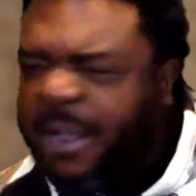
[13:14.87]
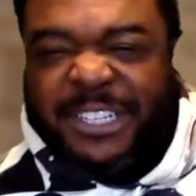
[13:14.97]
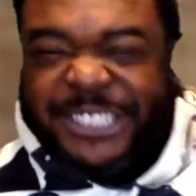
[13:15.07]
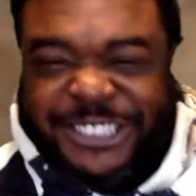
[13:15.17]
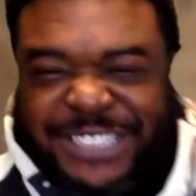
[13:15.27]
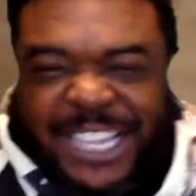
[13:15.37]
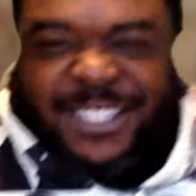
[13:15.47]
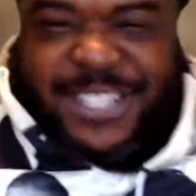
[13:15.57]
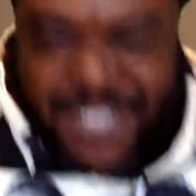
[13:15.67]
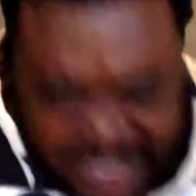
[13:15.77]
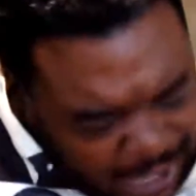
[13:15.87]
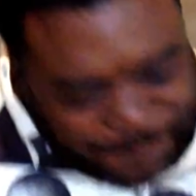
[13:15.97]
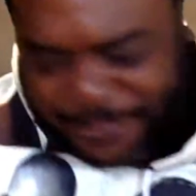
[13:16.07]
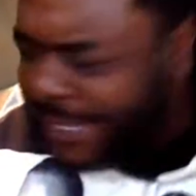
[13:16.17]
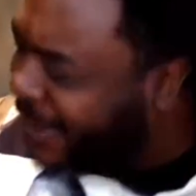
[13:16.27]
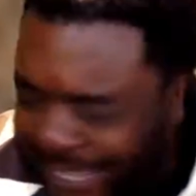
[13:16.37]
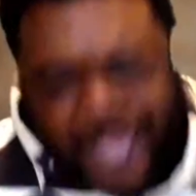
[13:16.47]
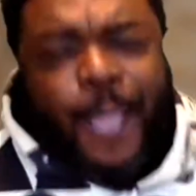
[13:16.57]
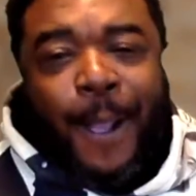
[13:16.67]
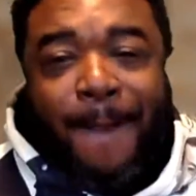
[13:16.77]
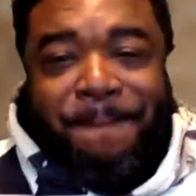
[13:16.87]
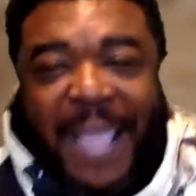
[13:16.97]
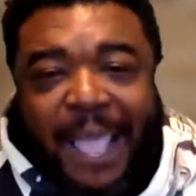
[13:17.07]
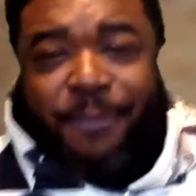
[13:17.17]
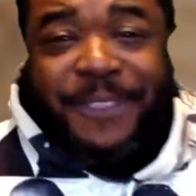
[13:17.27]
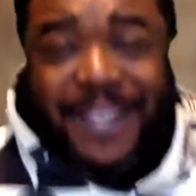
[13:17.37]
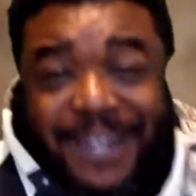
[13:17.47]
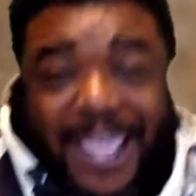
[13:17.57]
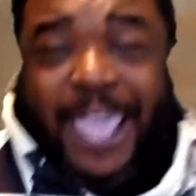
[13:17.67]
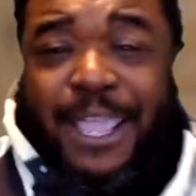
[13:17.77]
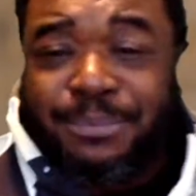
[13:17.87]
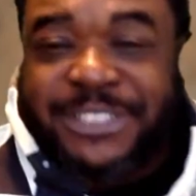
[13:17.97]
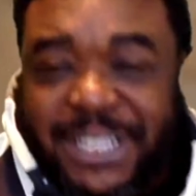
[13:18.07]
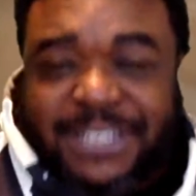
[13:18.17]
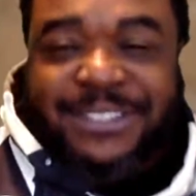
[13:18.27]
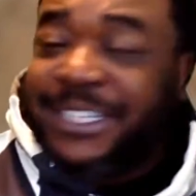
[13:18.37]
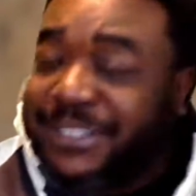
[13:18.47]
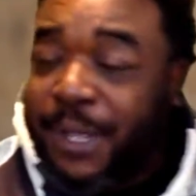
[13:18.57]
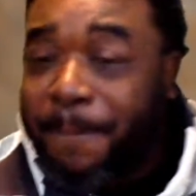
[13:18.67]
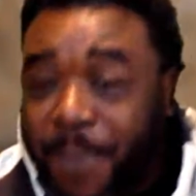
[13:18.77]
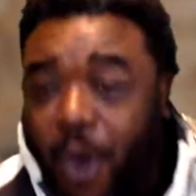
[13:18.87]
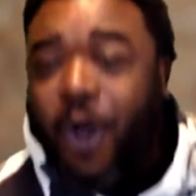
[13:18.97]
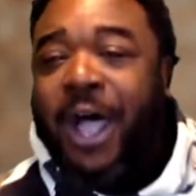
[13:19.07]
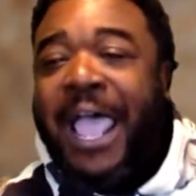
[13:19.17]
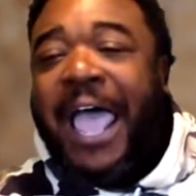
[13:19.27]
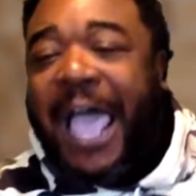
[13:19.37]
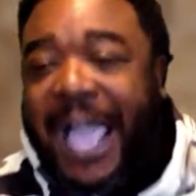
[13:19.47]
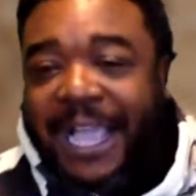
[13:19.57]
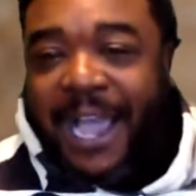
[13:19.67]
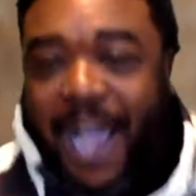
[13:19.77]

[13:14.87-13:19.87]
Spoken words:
there is just something about the name Jesus. The more I